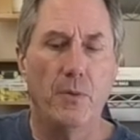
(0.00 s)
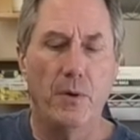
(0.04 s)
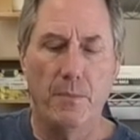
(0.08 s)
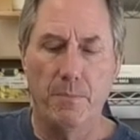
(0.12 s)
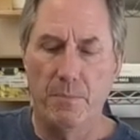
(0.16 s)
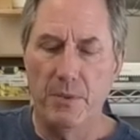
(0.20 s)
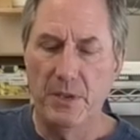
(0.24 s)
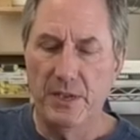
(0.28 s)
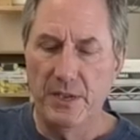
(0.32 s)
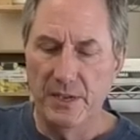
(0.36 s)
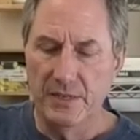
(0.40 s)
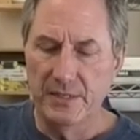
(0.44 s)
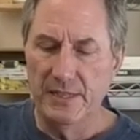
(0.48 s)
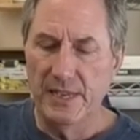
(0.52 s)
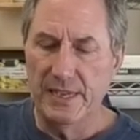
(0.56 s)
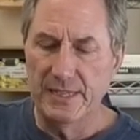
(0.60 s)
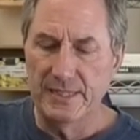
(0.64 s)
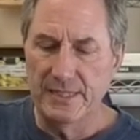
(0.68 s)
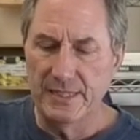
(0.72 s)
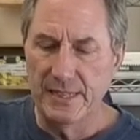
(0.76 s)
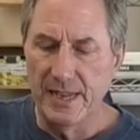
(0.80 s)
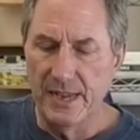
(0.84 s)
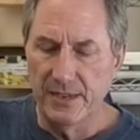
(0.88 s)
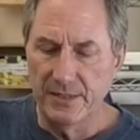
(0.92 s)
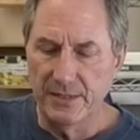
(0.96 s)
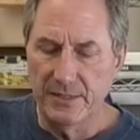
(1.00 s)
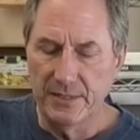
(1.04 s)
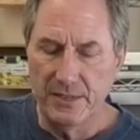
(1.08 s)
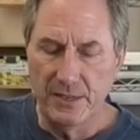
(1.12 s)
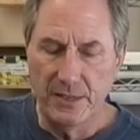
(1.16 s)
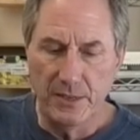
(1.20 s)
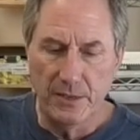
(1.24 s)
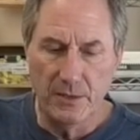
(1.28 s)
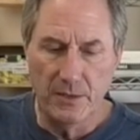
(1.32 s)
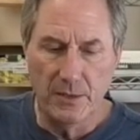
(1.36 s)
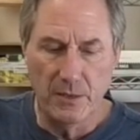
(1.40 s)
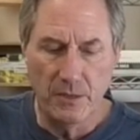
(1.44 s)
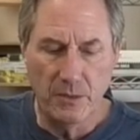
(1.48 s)
because that's now
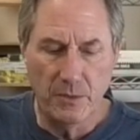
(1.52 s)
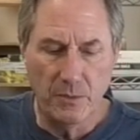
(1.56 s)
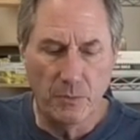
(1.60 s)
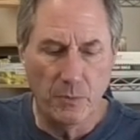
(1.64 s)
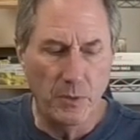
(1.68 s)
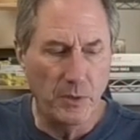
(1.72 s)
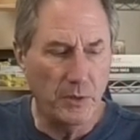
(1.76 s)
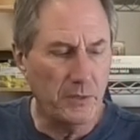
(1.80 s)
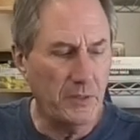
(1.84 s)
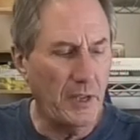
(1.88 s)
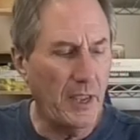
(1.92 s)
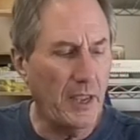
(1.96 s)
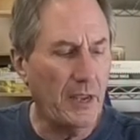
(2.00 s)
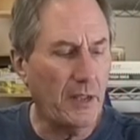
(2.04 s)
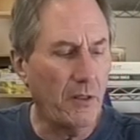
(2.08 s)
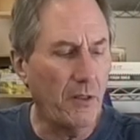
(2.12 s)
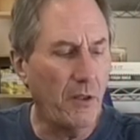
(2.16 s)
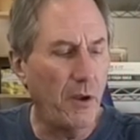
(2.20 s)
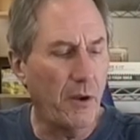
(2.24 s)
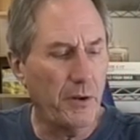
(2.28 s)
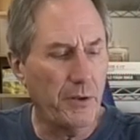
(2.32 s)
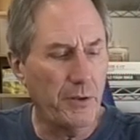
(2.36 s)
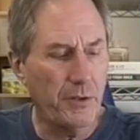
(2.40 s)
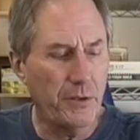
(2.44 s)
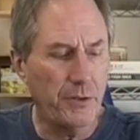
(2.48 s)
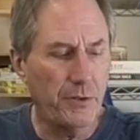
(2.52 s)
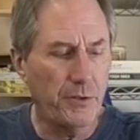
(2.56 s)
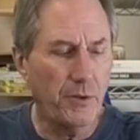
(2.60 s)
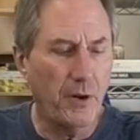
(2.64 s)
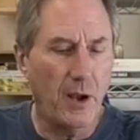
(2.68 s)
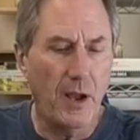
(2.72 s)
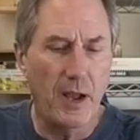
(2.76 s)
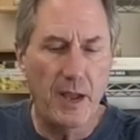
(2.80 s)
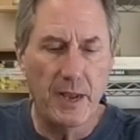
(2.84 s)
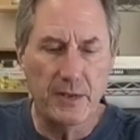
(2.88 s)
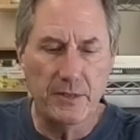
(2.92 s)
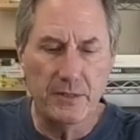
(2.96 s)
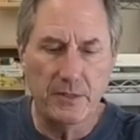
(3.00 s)
sealed, will take longer to dry.